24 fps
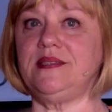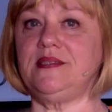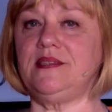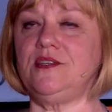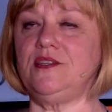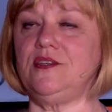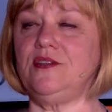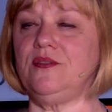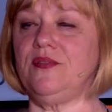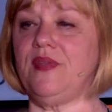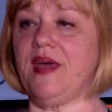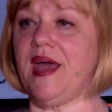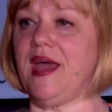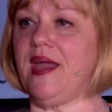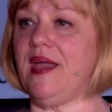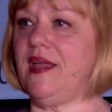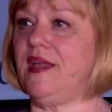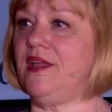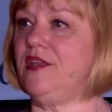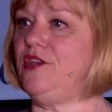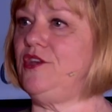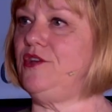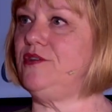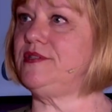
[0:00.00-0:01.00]
to do that.
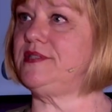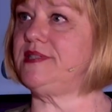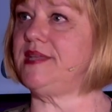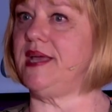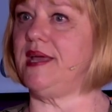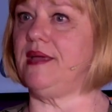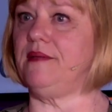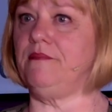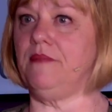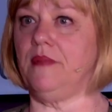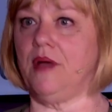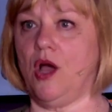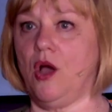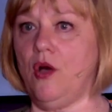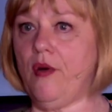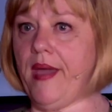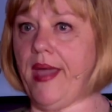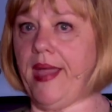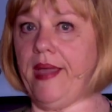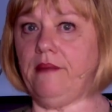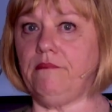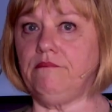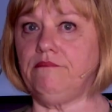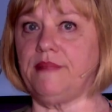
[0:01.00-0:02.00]
Yeah. And you said,
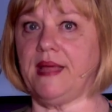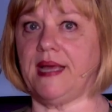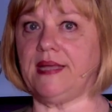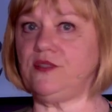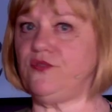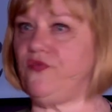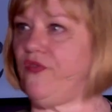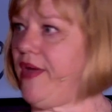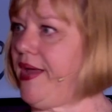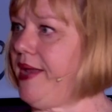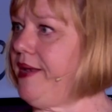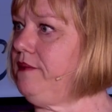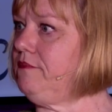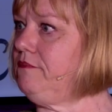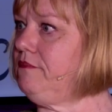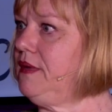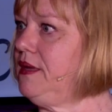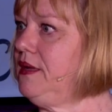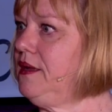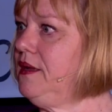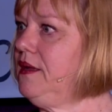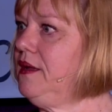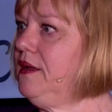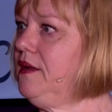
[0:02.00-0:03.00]
okay, that's fine.
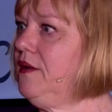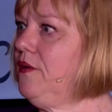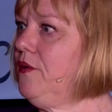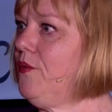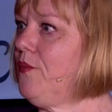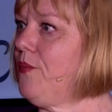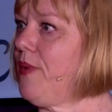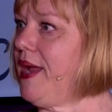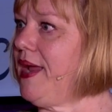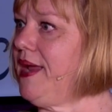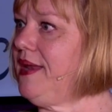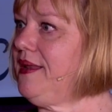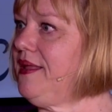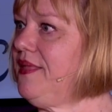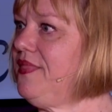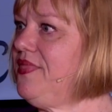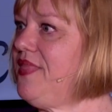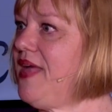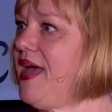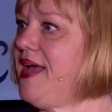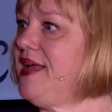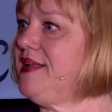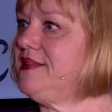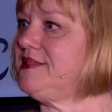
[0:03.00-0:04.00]
That's right. Right?
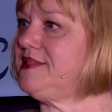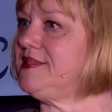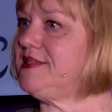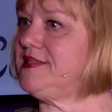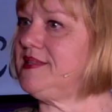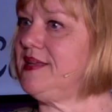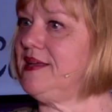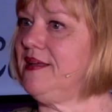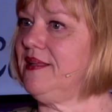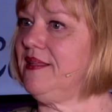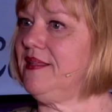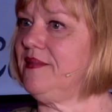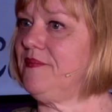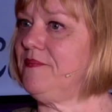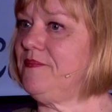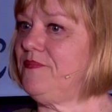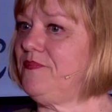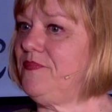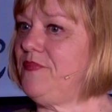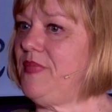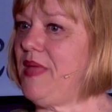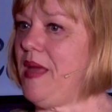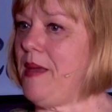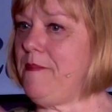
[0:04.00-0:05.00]
And that
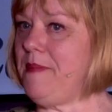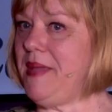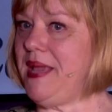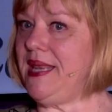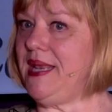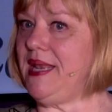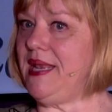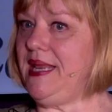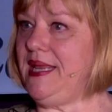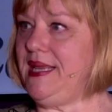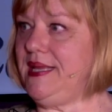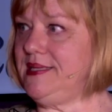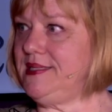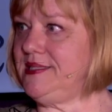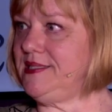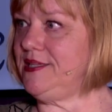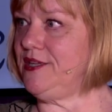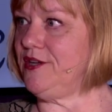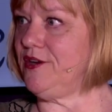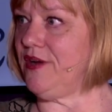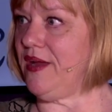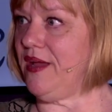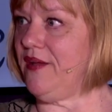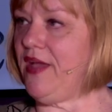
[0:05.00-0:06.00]
made it
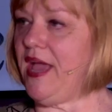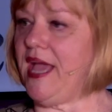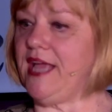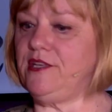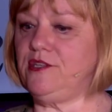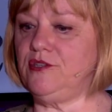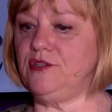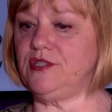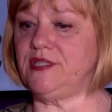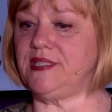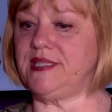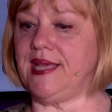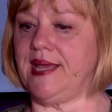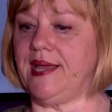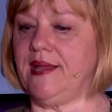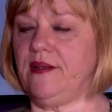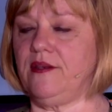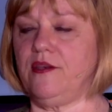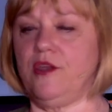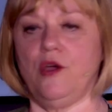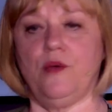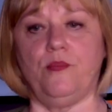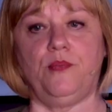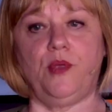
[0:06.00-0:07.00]
easier. Had you
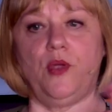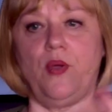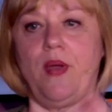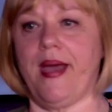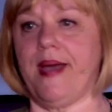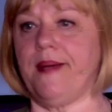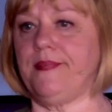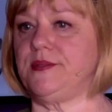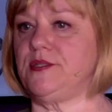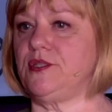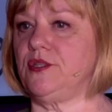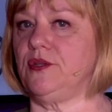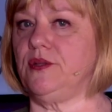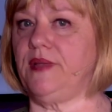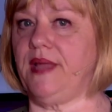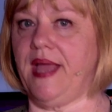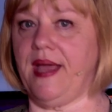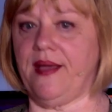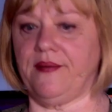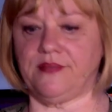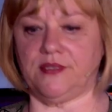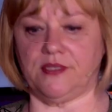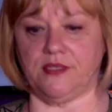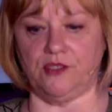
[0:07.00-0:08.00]
said, nope, you absolutely
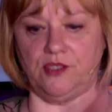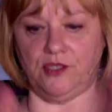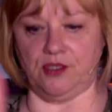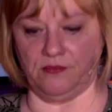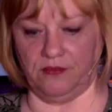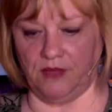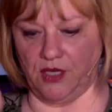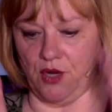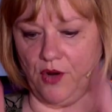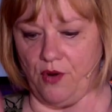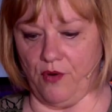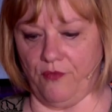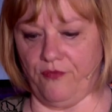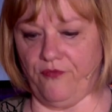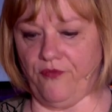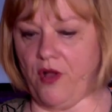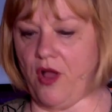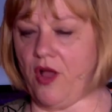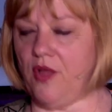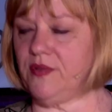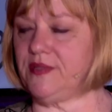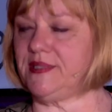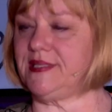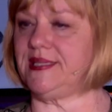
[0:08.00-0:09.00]
have to, you know,
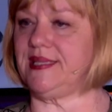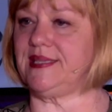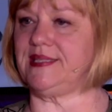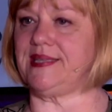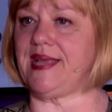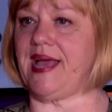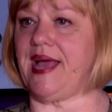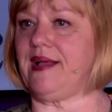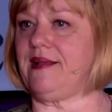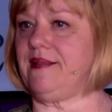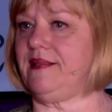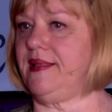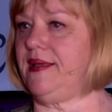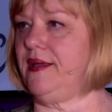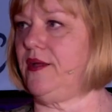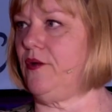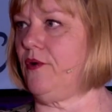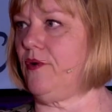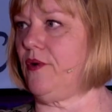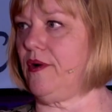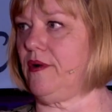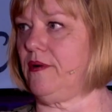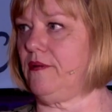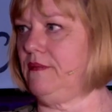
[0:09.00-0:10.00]
follow this exactly,
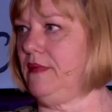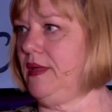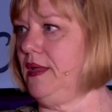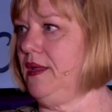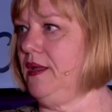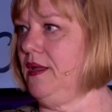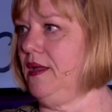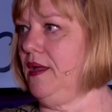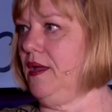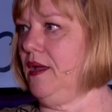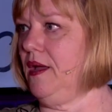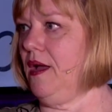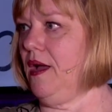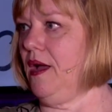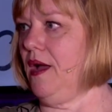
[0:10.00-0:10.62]
or thanks, Melissa,